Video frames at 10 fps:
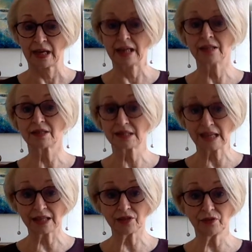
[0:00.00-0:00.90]
In the
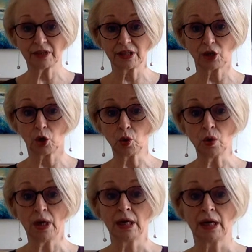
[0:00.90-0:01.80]
second video,
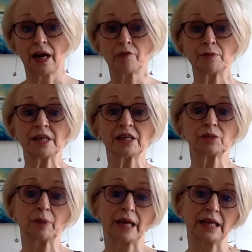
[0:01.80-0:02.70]
I've been
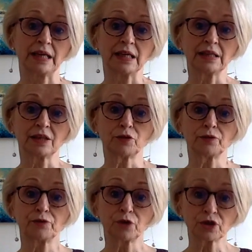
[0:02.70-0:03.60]
explaining that the
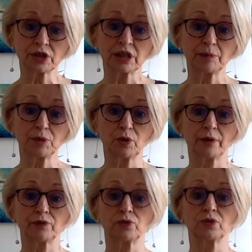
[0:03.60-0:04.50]
first step you
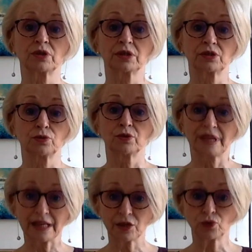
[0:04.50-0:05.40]
have to
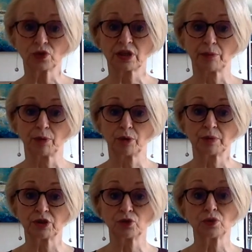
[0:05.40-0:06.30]
take to step up
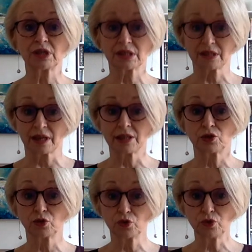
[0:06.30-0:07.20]
is to decide
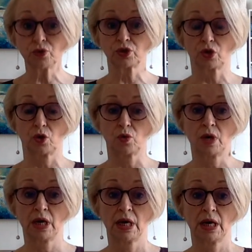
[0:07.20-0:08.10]
to do so.
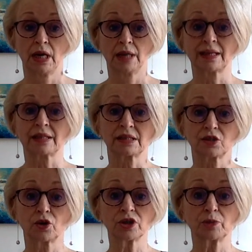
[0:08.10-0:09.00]
That
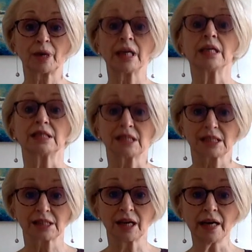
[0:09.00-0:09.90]
starts by
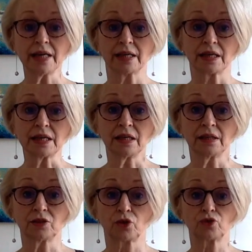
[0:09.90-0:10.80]
deciding
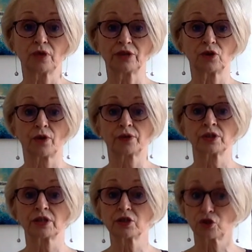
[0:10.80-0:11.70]
not to let
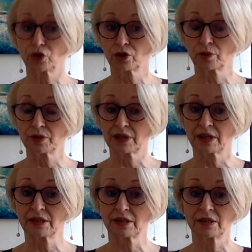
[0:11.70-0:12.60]
others and
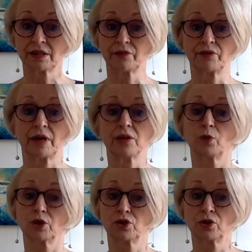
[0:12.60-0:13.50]
circumstances define
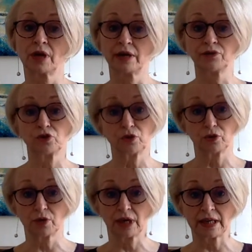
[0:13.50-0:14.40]
what your life should
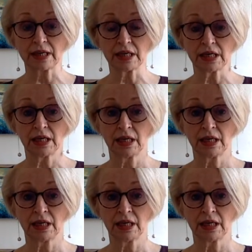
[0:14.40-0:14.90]
look like,